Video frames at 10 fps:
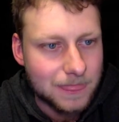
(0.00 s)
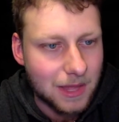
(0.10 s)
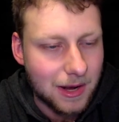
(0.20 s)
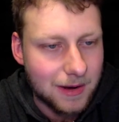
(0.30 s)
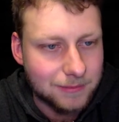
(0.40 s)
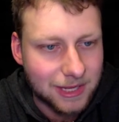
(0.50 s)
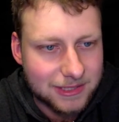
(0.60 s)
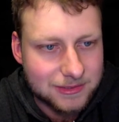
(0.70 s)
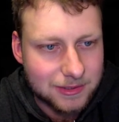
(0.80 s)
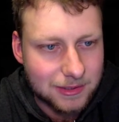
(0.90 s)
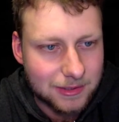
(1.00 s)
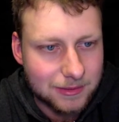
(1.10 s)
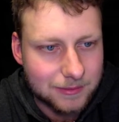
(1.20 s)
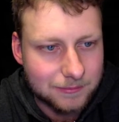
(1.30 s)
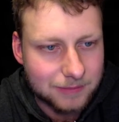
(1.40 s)
Uh, Black
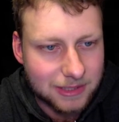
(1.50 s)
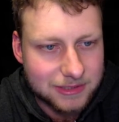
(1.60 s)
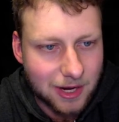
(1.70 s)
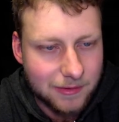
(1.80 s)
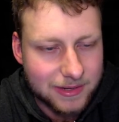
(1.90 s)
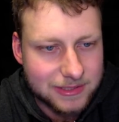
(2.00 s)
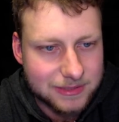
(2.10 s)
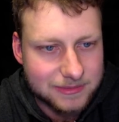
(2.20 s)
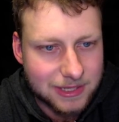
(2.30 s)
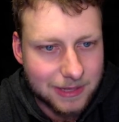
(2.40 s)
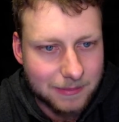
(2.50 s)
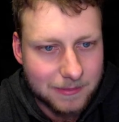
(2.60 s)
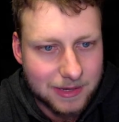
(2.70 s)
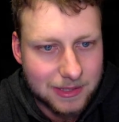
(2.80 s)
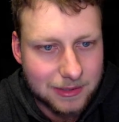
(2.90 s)
uh, Black Siren ends up setting up a
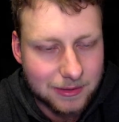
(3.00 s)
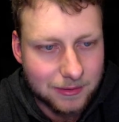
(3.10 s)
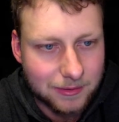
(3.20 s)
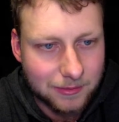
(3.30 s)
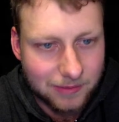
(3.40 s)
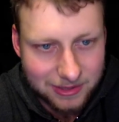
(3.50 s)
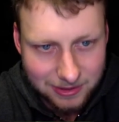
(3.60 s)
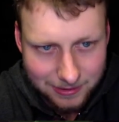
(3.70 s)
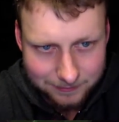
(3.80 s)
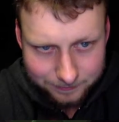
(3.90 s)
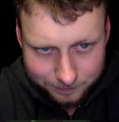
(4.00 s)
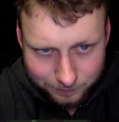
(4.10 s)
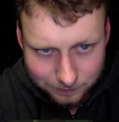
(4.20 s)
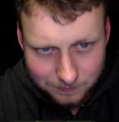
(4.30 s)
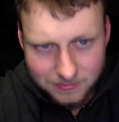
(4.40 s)
meeting with. Um,
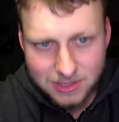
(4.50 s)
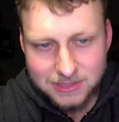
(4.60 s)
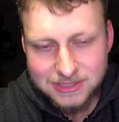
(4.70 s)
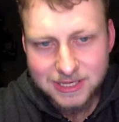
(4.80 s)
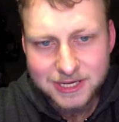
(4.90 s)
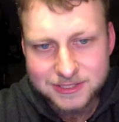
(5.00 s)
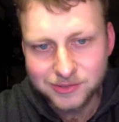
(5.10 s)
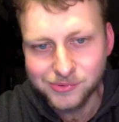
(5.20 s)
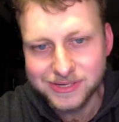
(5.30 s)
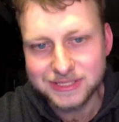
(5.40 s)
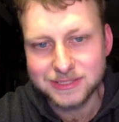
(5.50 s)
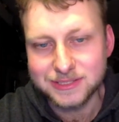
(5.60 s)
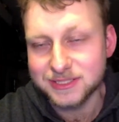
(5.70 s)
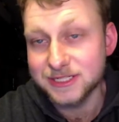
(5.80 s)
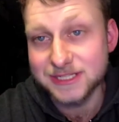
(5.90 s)
Diaz and Quentin,
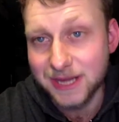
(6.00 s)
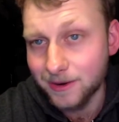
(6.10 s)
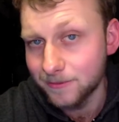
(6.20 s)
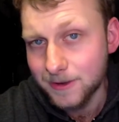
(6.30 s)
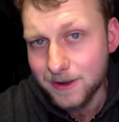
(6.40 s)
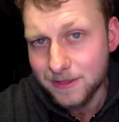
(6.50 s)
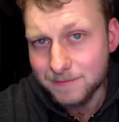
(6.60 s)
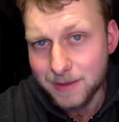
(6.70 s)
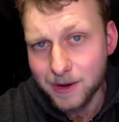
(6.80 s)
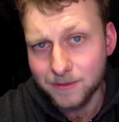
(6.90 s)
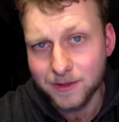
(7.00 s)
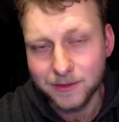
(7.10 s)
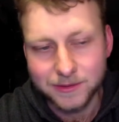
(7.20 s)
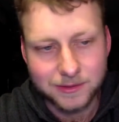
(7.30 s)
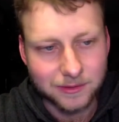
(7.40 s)
since he's now the mayor now
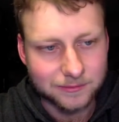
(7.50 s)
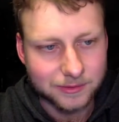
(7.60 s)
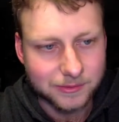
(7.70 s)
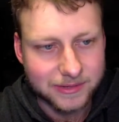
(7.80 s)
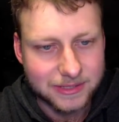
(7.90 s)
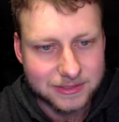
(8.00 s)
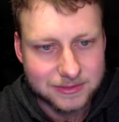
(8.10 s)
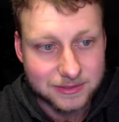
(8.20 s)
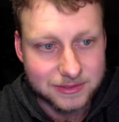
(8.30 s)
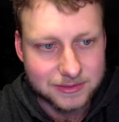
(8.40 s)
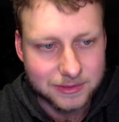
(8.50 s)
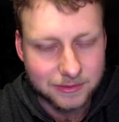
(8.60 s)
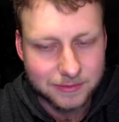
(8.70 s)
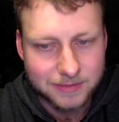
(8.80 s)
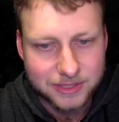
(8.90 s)
that Oliver Queen is is you know
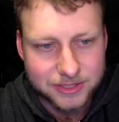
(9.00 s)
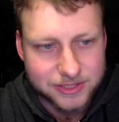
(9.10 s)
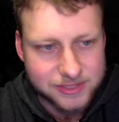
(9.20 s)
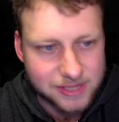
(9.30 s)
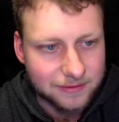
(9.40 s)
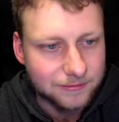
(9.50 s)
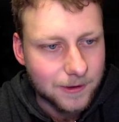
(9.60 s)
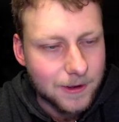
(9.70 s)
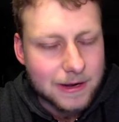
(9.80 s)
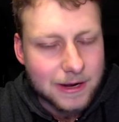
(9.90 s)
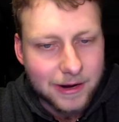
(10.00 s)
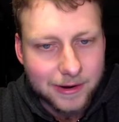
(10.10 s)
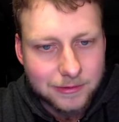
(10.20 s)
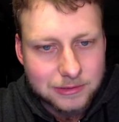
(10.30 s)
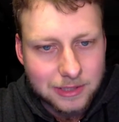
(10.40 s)
impeached and stuff.
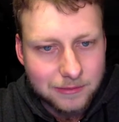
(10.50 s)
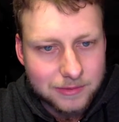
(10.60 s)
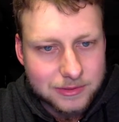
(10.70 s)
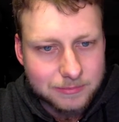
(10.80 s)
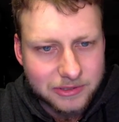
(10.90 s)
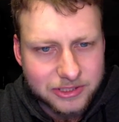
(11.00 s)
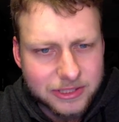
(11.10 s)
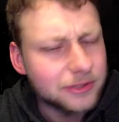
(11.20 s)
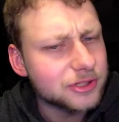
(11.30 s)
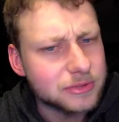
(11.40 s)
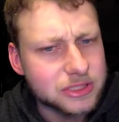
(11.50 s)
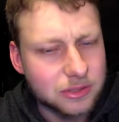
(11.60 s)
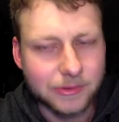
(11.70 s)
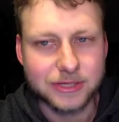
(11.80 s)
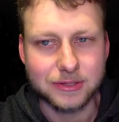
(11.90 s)
Uh, so that was, but she said she was
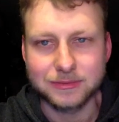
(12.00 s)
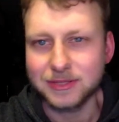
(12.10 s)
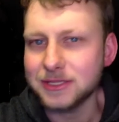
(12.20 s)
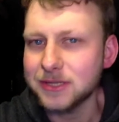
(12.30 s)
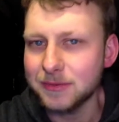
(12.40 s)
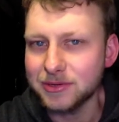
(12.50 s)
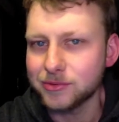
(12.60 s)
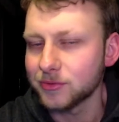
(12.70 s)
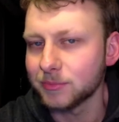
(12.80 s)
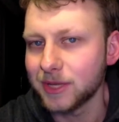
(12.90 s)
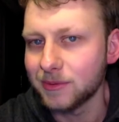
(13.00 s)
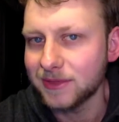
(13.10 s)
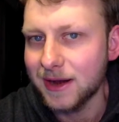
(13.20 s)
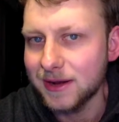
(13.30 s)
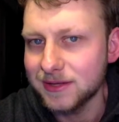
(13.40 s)
sorry to him, so that's going to be cool to play with
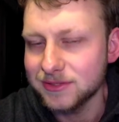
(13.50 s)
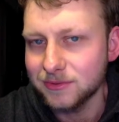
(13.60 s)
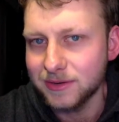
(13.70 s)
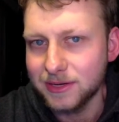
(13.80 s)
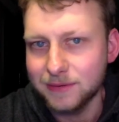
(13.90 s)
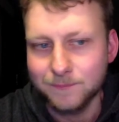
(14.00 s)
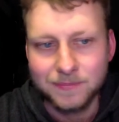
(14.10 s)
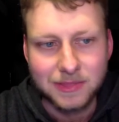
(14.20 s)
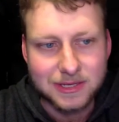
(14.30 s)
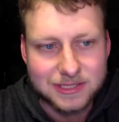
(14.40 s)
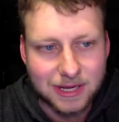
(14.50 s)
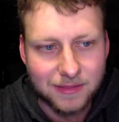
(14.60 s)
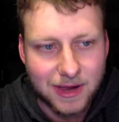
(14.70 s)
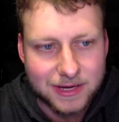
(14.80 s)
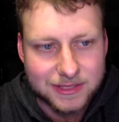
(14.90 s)
that story and see how
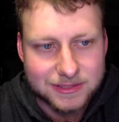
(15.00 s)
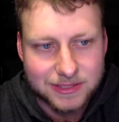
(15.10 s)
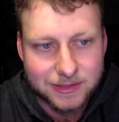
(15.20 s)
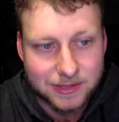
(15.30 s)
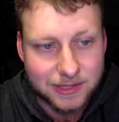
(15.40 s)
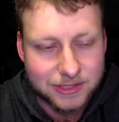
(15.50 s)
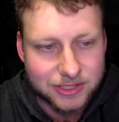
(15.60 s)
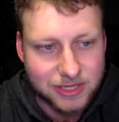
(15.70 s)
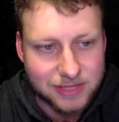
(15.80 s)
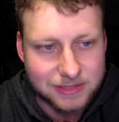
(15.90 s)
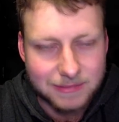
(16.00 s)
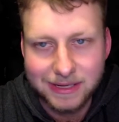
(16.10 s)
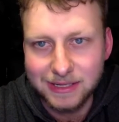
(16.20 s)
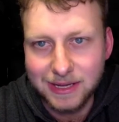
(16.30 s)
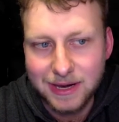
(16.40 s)
that is. And it, it, she does
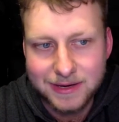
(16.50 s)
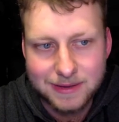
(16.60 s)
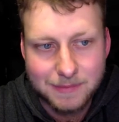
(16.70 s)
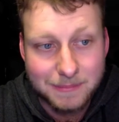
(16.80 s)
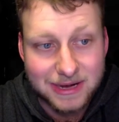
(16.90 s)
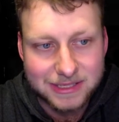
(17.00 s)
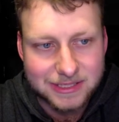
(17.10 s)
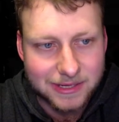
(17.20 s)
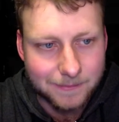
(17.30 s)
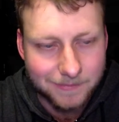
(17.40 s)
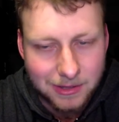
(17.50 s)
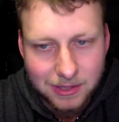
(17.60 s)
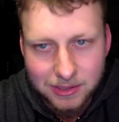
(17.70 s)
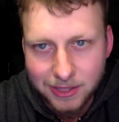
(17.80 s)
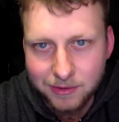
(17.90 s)
admitting end up admitting to him
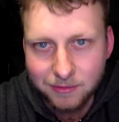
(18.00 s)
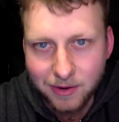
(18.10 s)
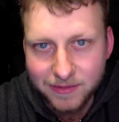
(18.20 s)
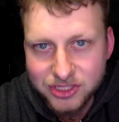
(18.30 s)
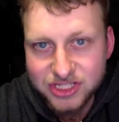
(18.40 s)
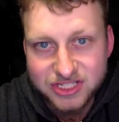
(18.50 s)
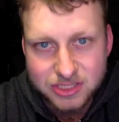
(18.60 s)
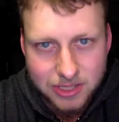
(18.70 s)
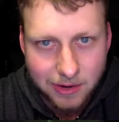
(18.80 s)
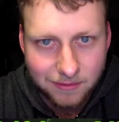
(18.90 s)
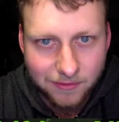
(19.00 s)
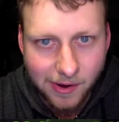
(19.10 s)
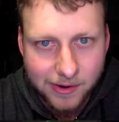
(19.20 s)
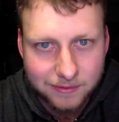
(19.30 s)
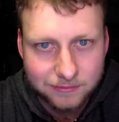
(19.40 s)
later on that she is
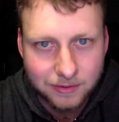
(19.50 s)
terrified of